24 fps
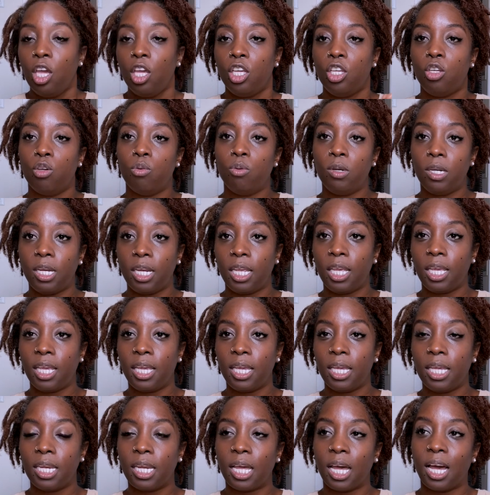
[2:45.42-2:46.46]
you
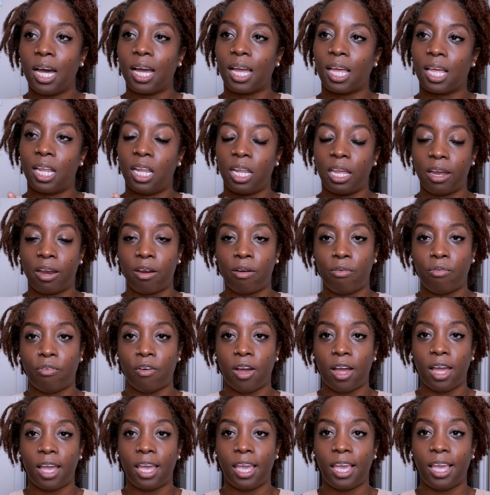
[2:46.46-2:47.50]
need a
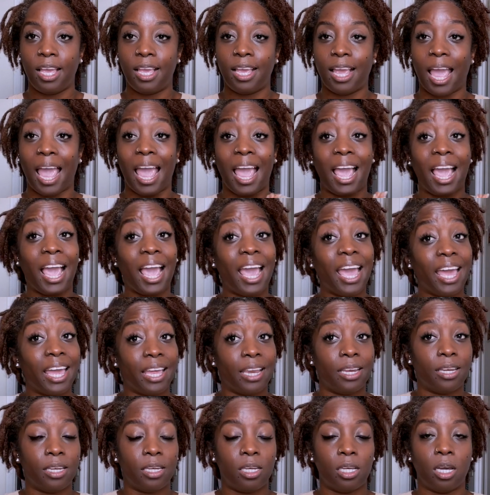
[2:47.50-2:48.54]
clarifying
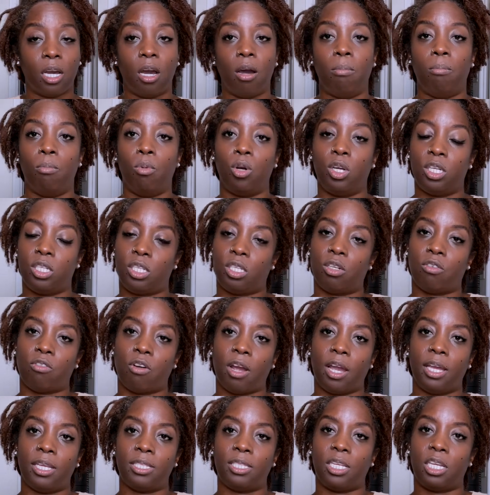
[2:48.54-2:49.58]
and a
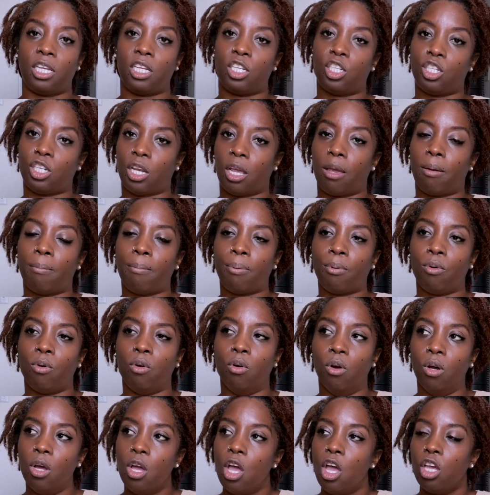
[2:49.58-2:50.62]
moisturizing
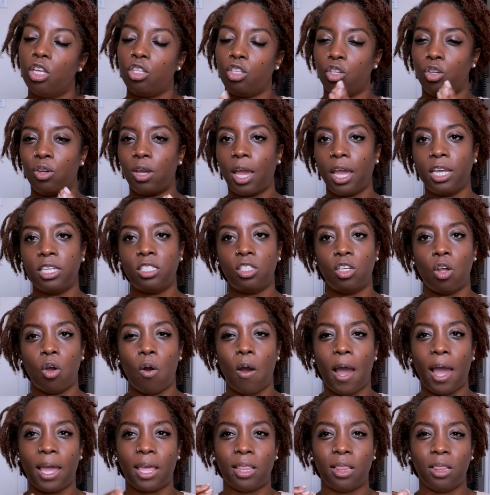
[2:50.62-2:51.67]
shampoo. So you guys know
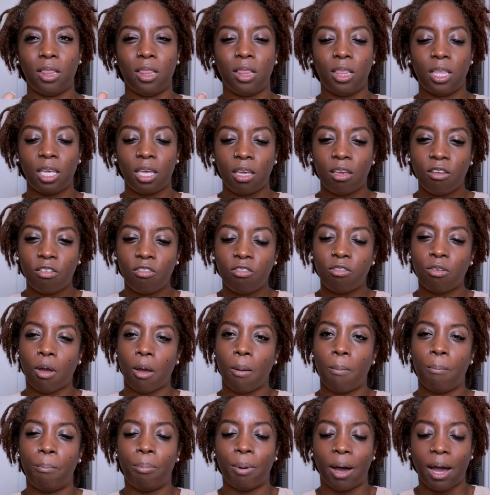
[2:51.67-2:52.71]
I
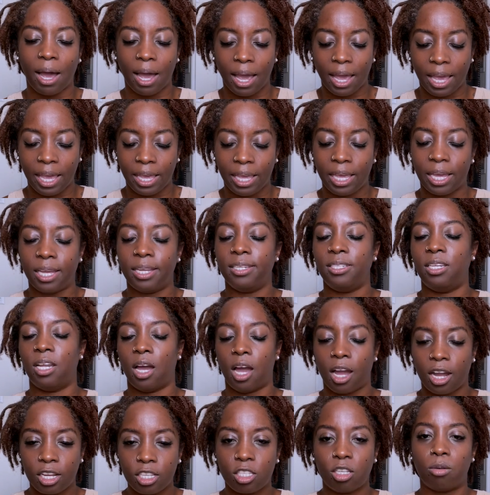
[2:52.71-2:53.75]
live by
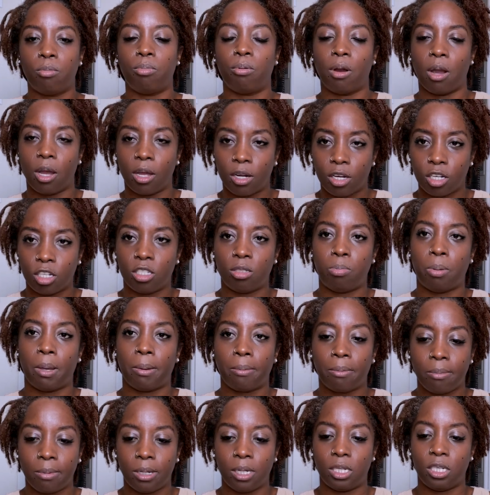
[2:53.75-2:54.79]
Dr. Bronner's
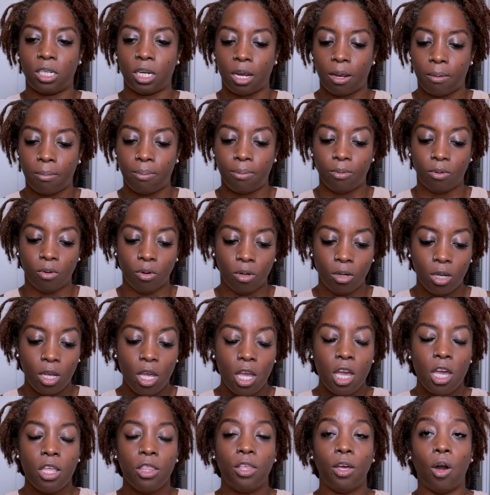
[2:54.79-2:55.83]
peppermint shampoo.
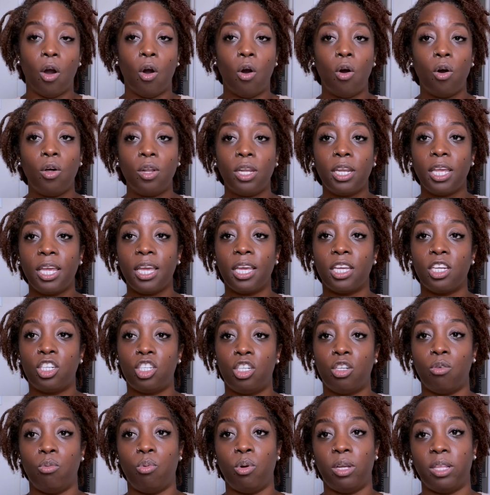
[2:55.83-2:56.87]
The only
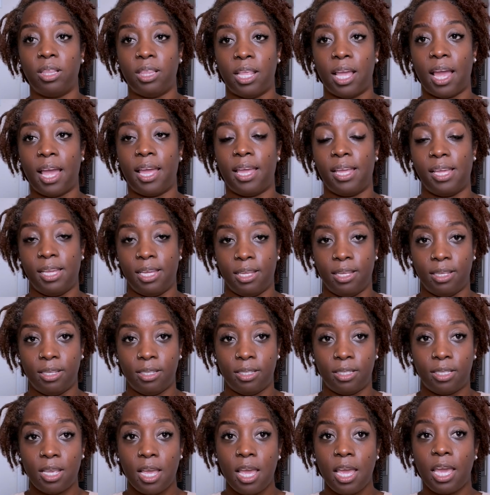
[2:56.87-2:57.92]
issue with that
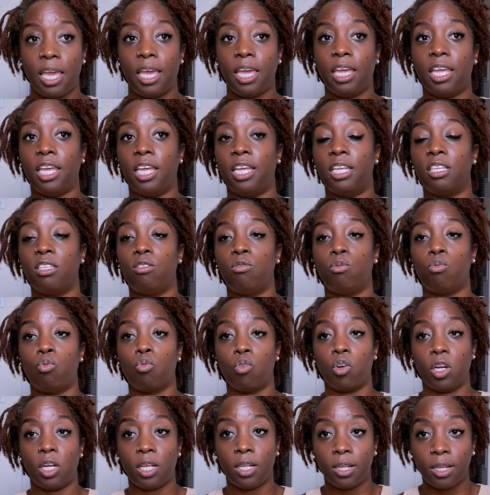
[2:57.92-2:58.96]
is it is
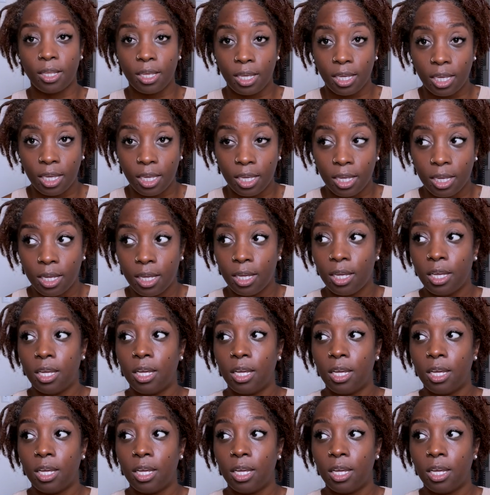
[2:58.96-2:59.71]
really